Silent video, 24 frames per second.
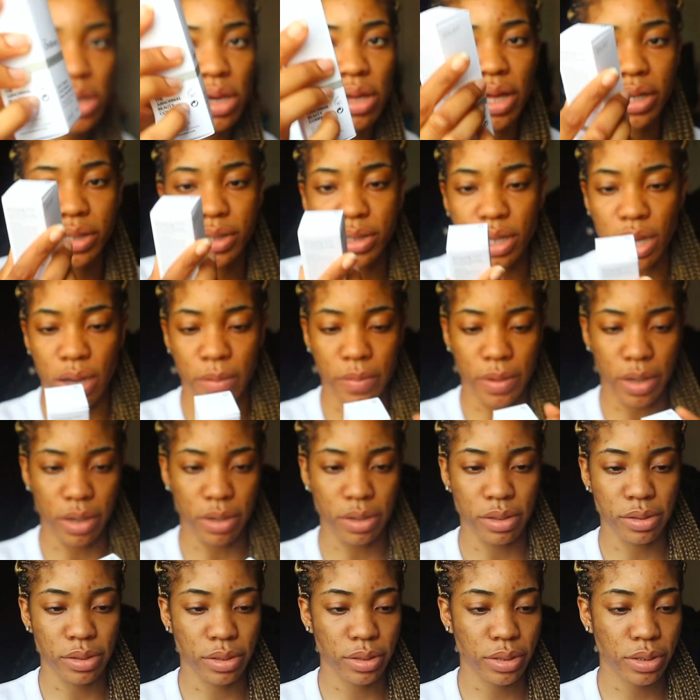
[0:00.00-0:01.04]
Yeah, that's how it
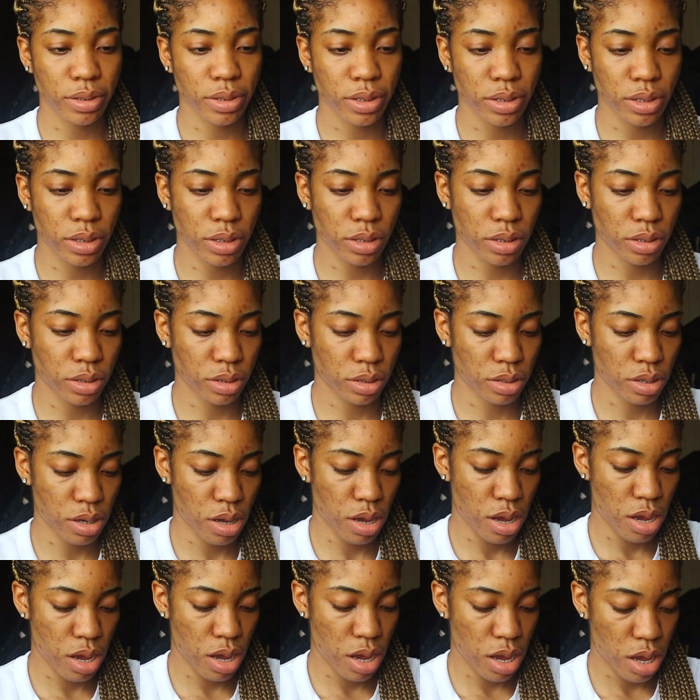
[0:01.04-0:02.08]
looks.
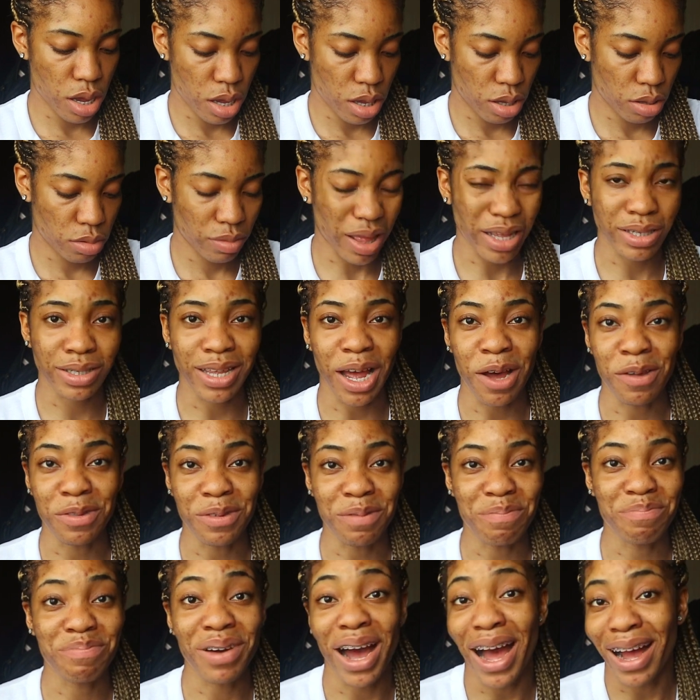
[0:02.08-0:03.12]
That's how
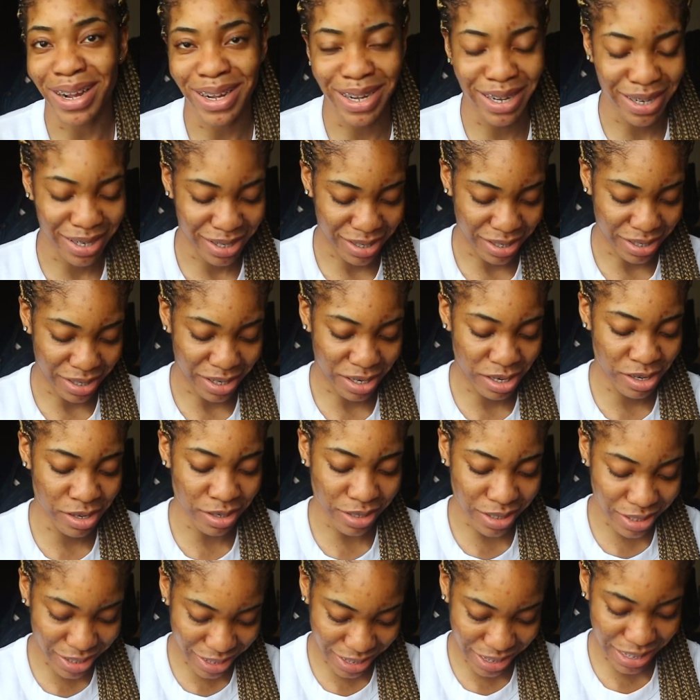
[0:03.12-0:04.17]
the pack
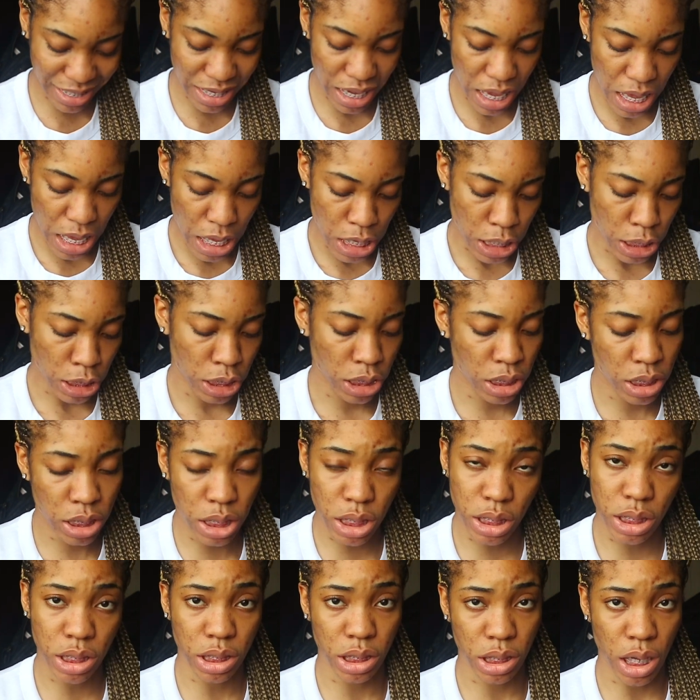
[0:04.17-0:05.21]
looks.
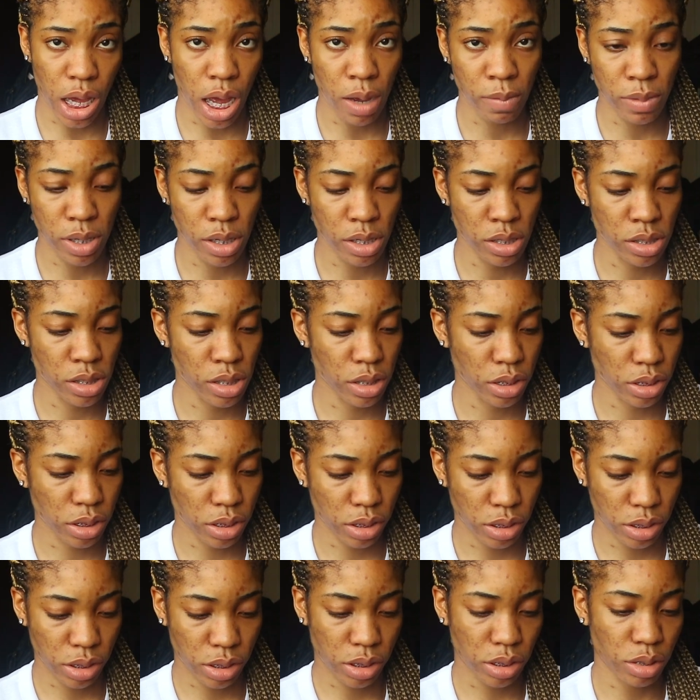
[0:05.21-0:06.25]
This is how it
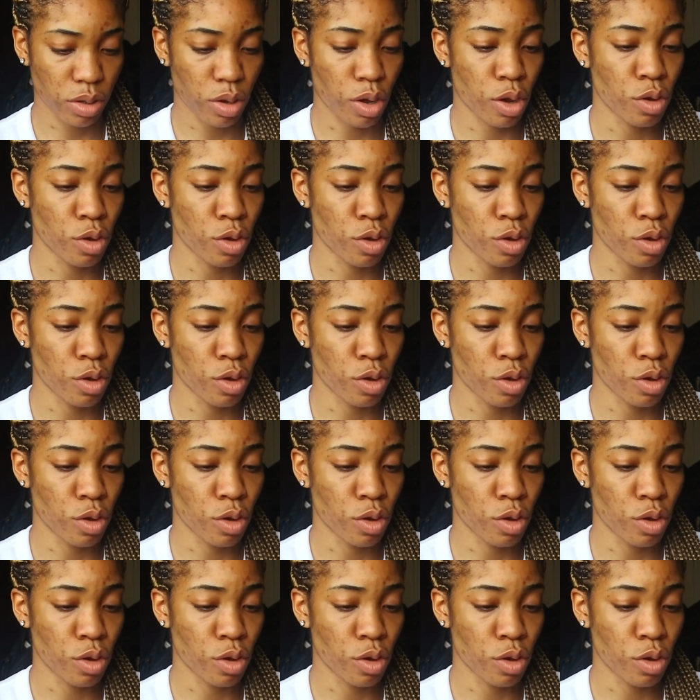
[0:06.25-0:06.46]
looks.